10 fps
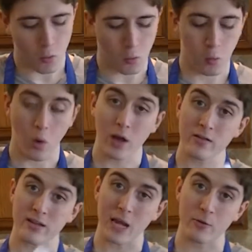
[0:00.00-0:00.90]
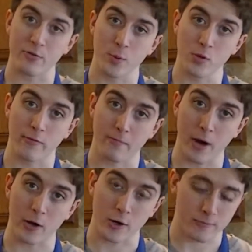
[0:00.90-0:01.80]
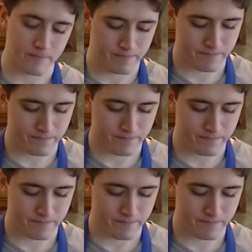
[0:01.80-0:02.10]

1 tablespoon of butter,